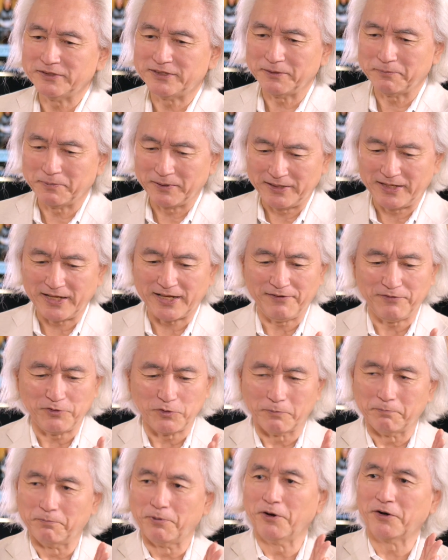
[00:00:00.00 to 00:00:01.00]
simply to give
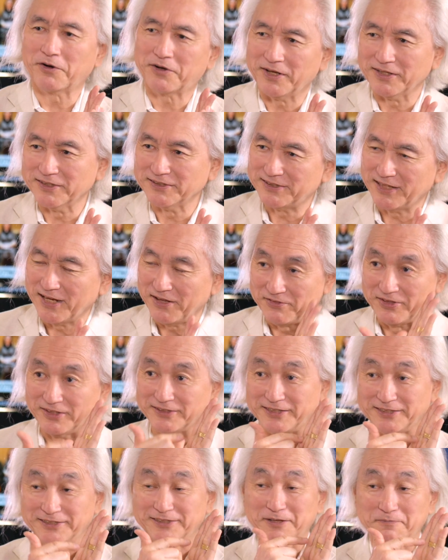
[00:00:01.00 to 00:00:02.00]
you a book and say,
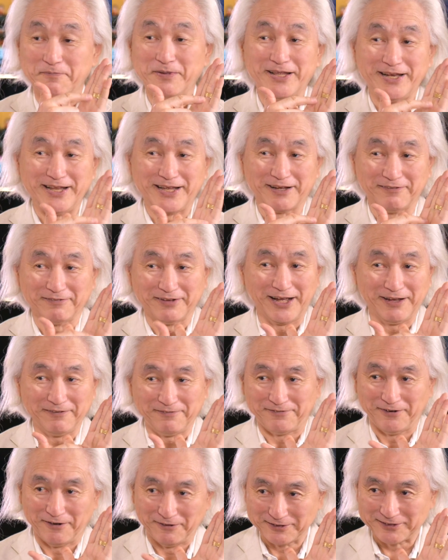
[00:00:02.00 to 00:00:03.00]
This is the meaning of life,
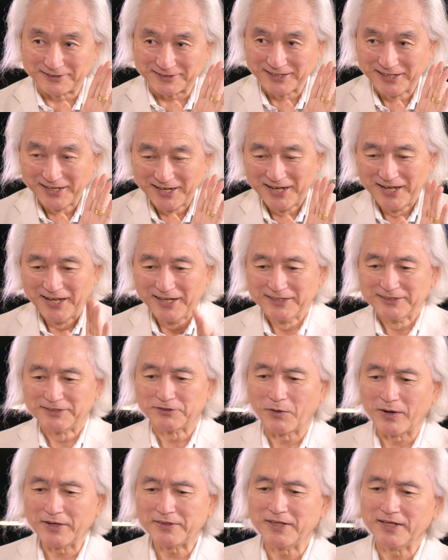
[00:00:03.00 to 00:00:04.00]
folks.
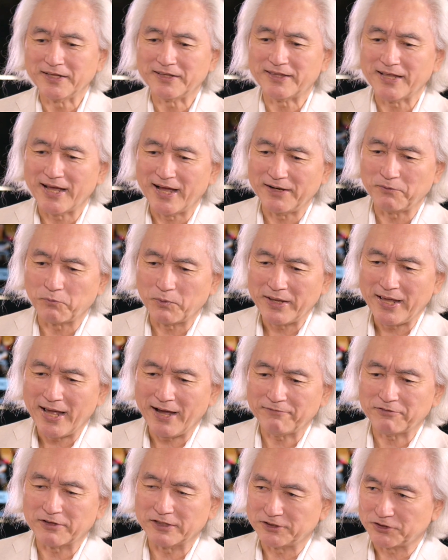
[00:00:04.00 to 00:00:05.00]
So I think that we
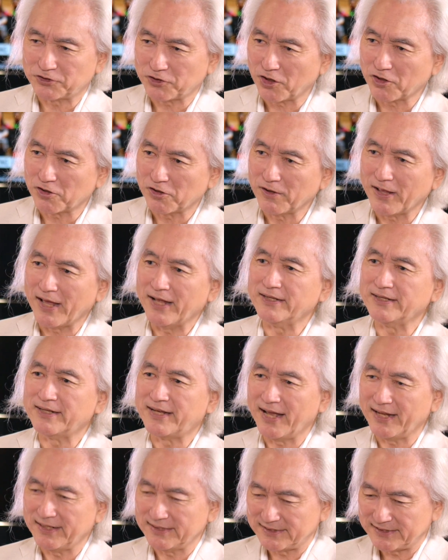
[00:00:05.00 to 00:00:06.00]
have to struggle and
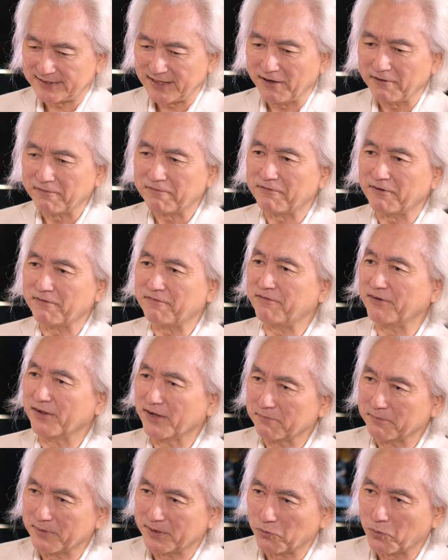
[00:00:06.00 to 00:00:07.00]
get self
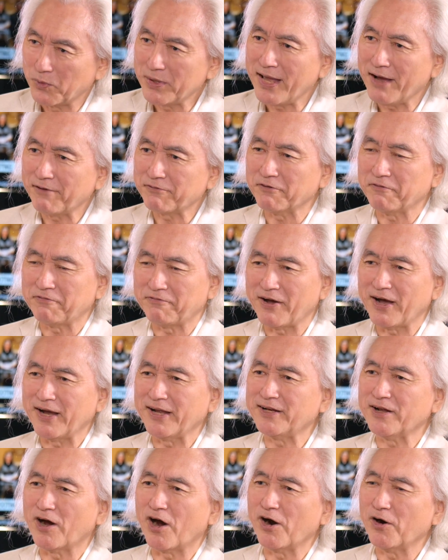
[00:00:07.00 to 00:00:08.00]
fulfillment. We have to
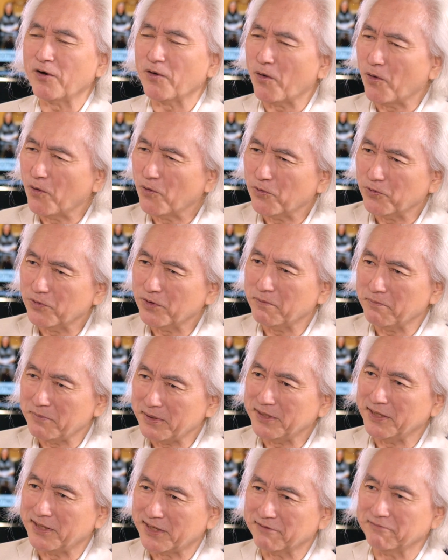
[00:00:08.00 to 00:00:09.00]
find our own
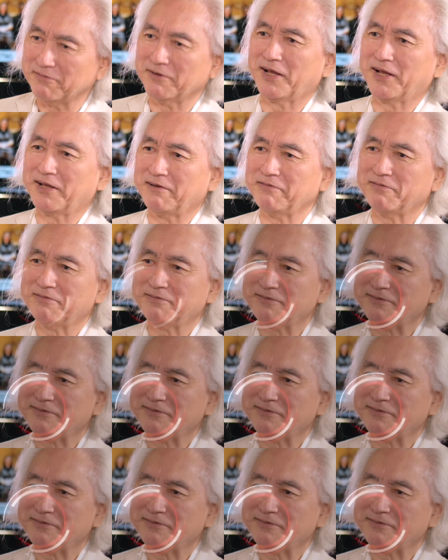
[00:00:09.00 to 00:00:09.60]
meaning of life.